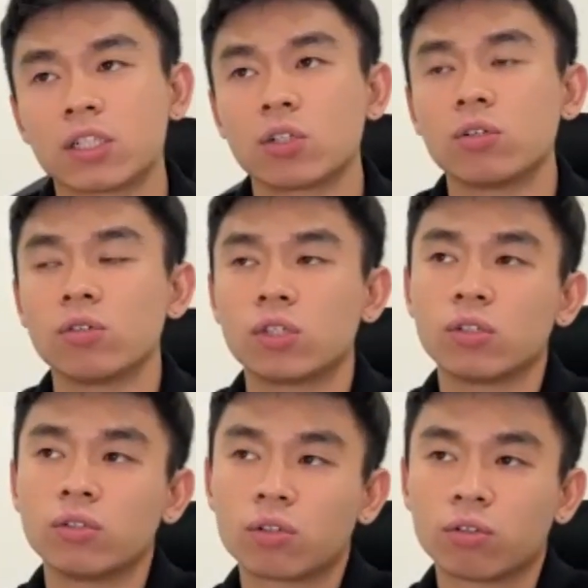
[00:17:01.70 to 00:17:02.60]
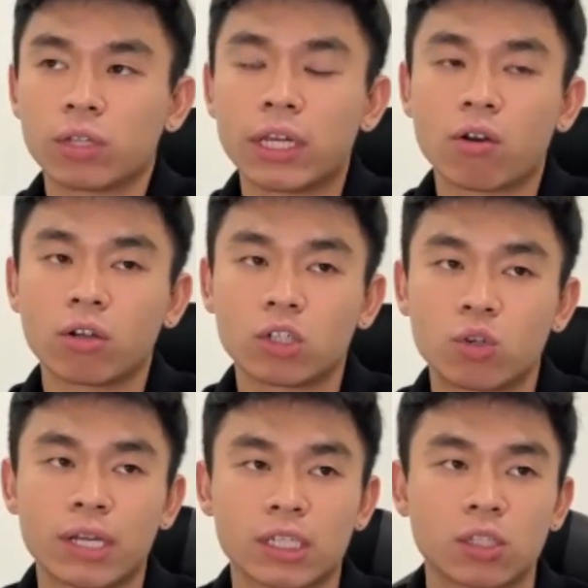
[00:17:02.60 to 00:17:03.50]
So in
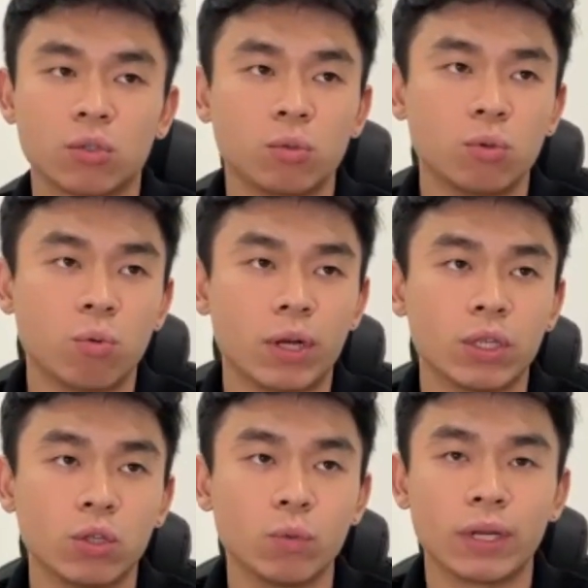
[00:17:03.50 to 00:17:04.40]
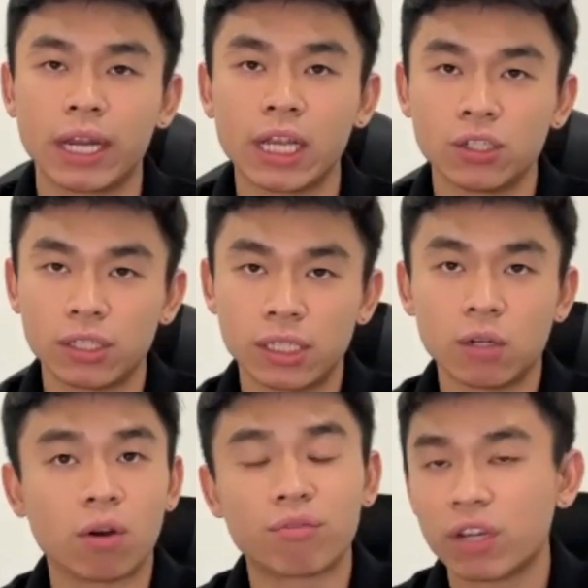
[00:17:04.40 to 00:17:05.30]
contrast to what you do in an agency
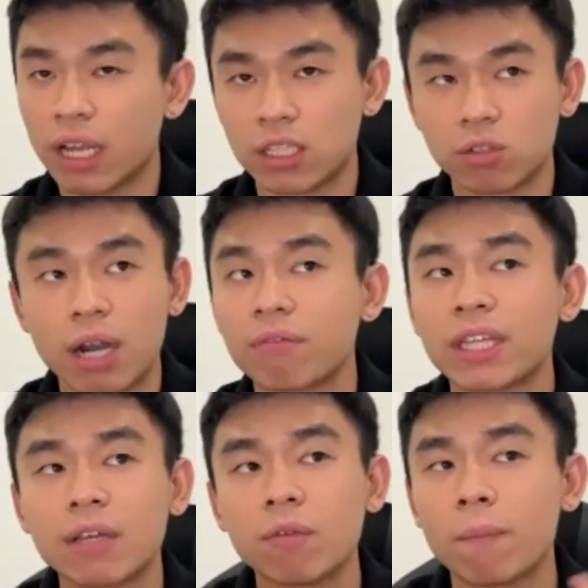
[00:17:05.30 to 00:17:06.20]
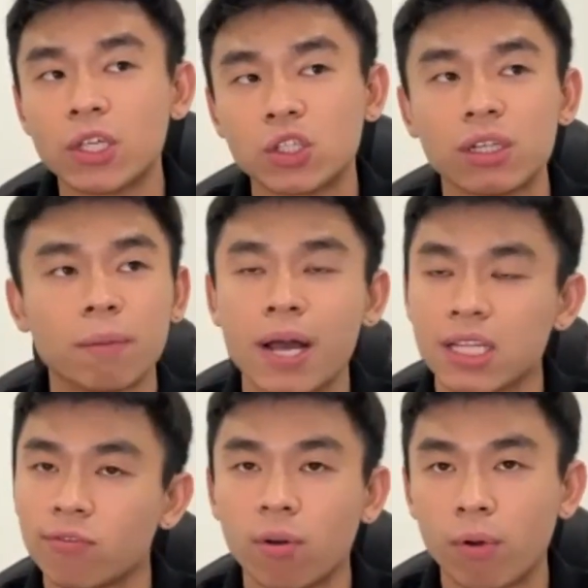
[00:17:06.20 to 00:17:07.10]
or a freelancer, everything we mentioned in the
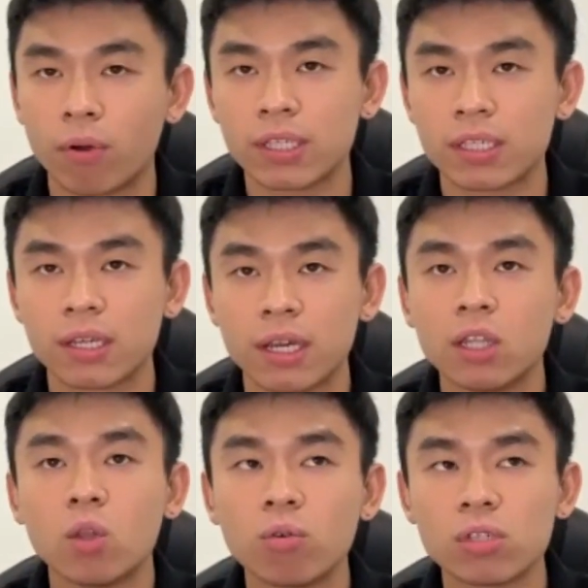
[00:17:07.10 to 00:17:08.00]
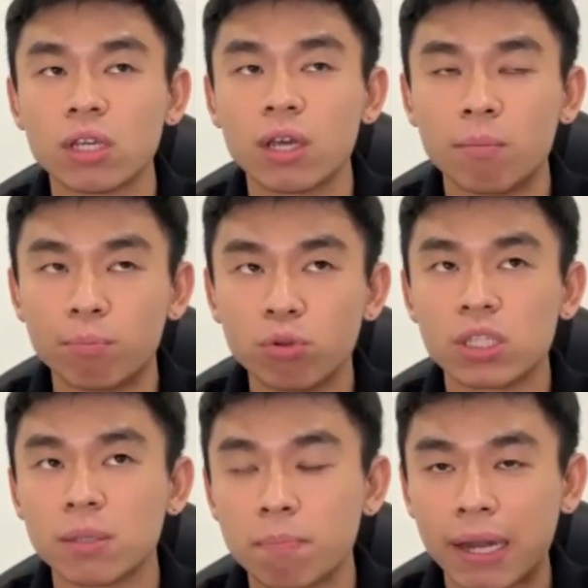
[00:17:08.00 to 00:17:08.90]
past 4 points, those
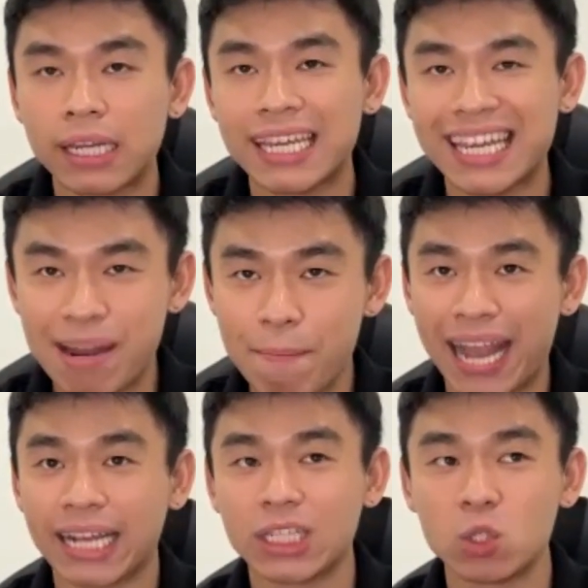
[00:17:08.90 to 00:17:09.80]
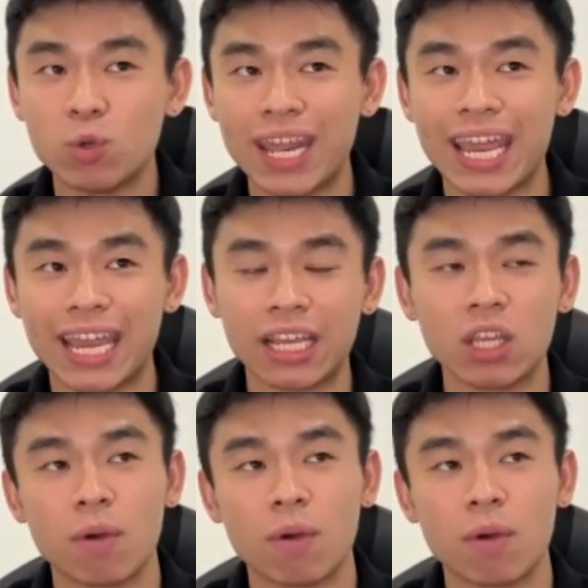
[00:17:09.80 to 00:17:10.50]
puts money in the bank today.